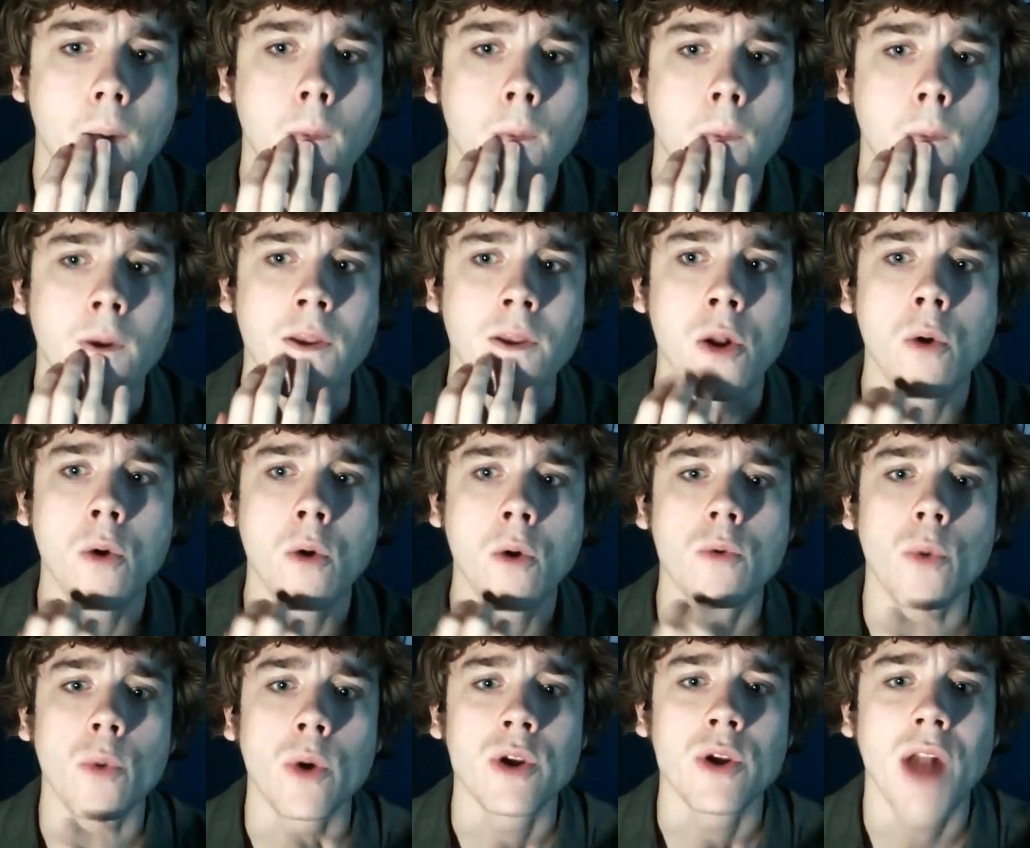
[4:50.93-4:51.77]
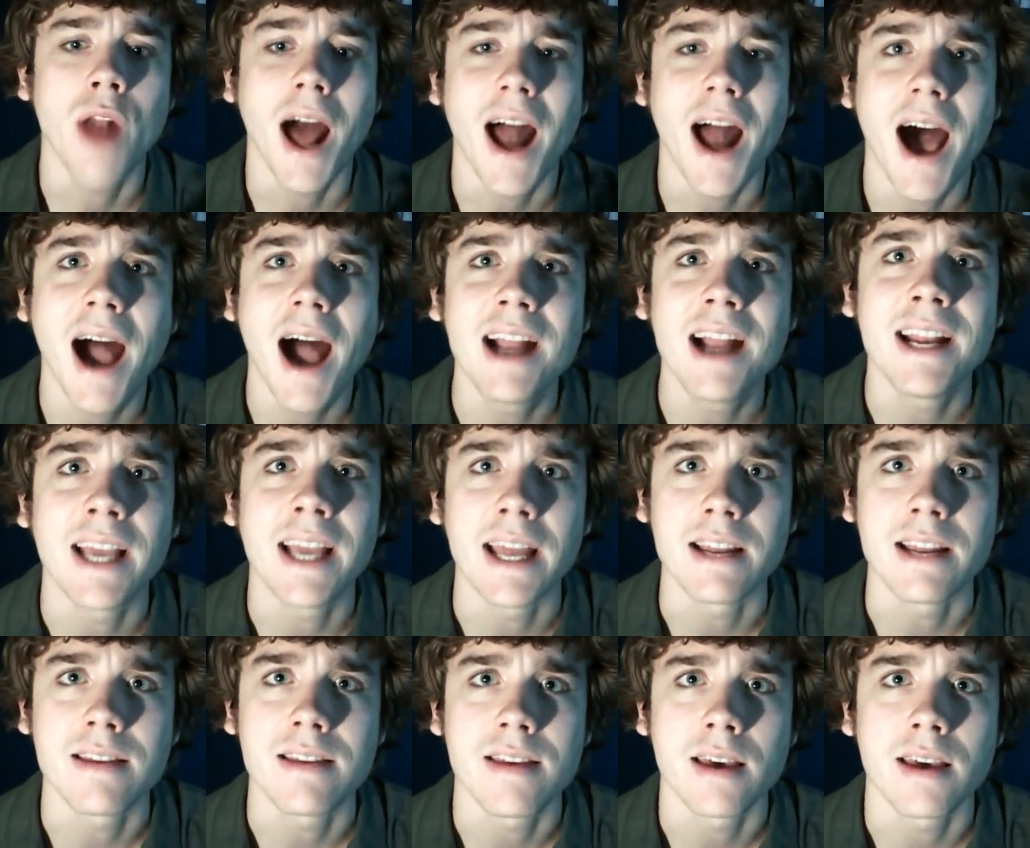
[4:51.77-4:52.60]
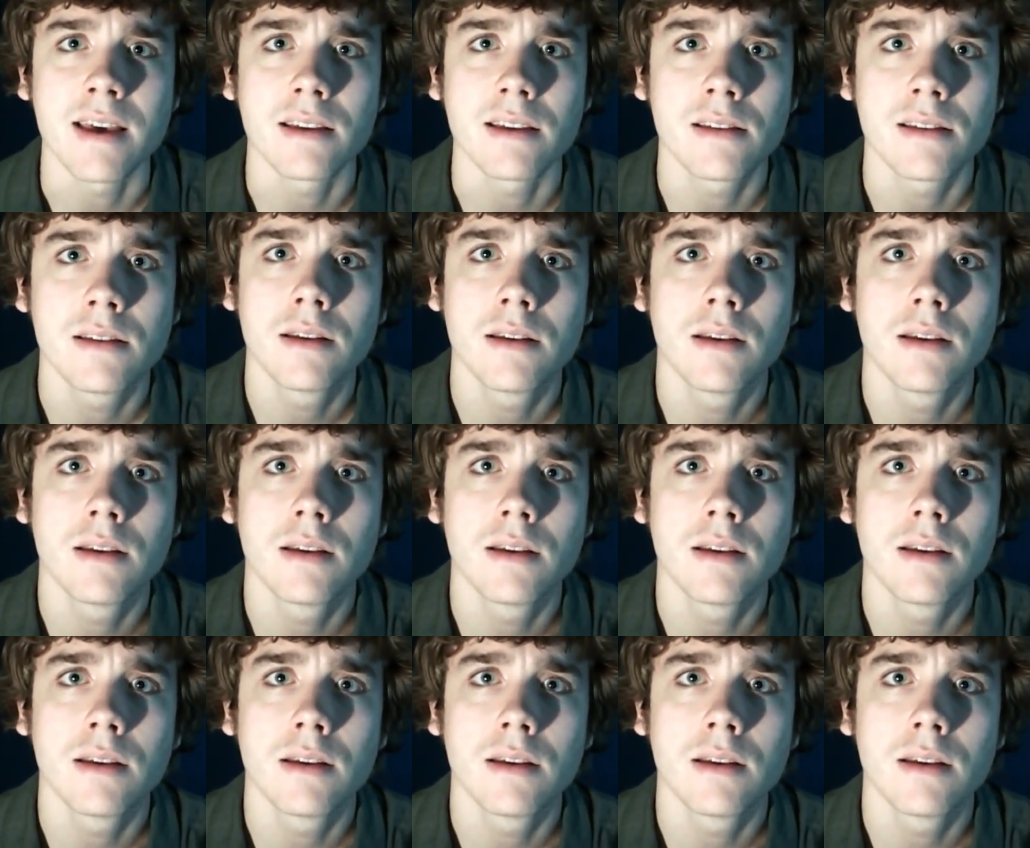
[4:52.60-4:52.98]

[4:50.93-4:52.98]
where you don't where you're not hiding anything.